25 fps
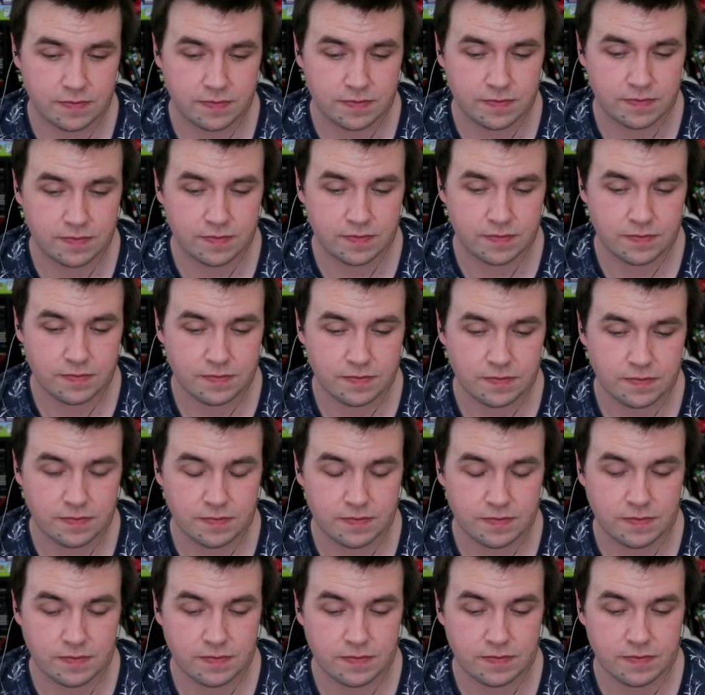
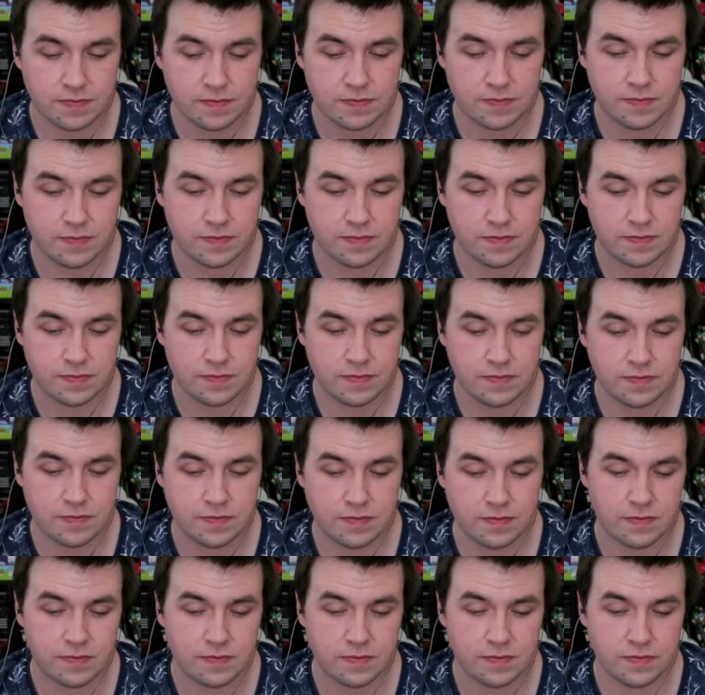
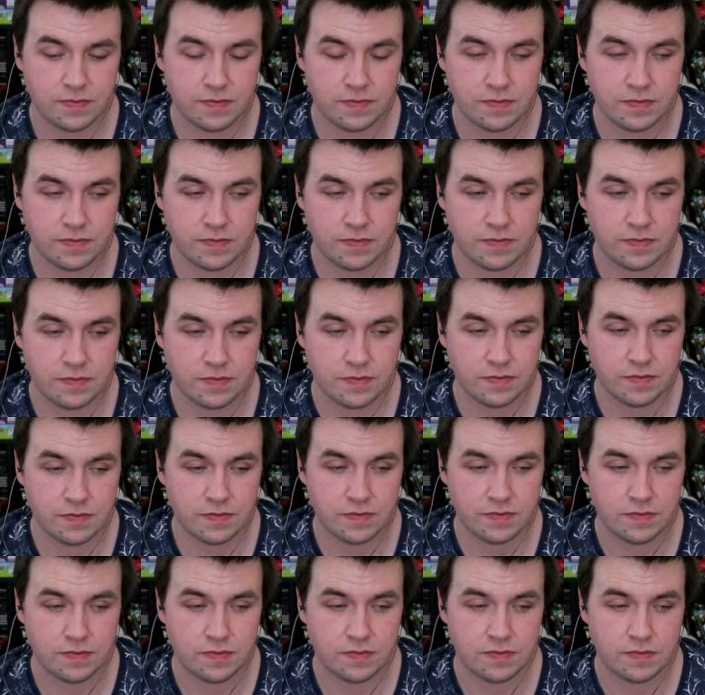
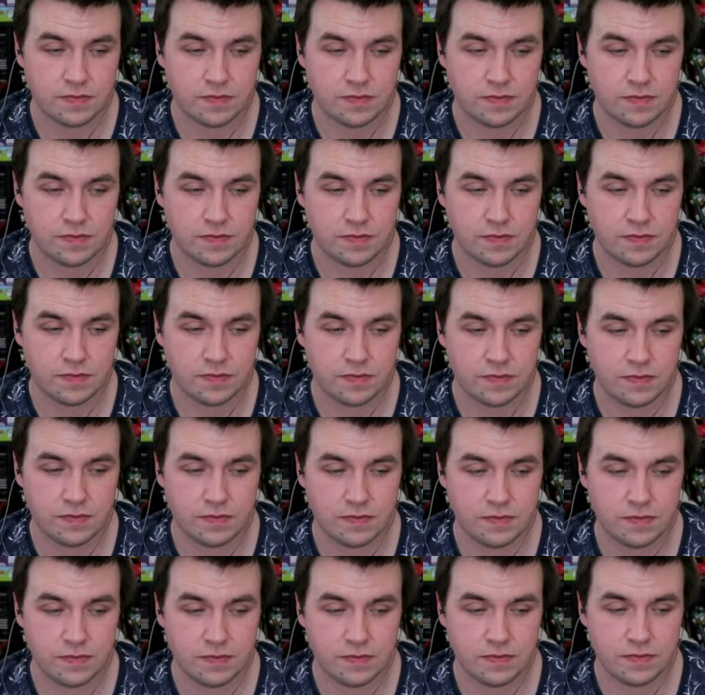
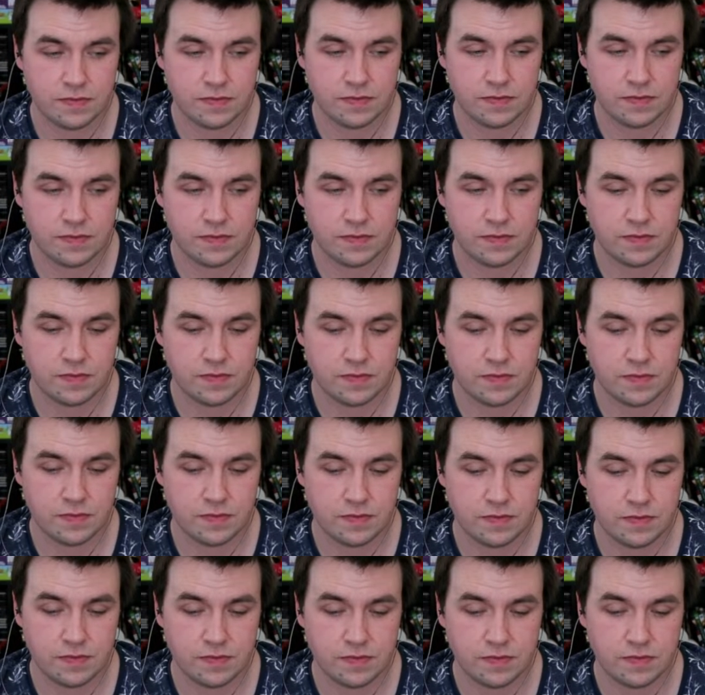
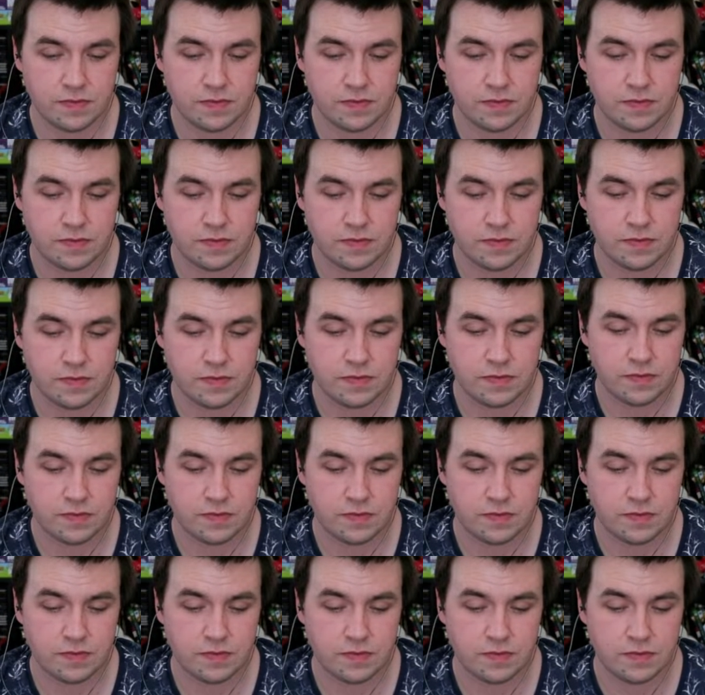
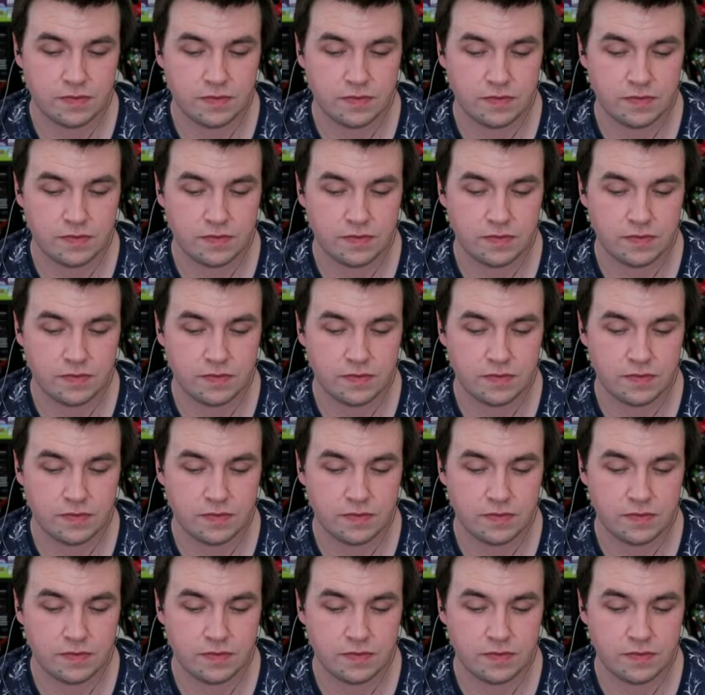No words are spoken by the person on screen.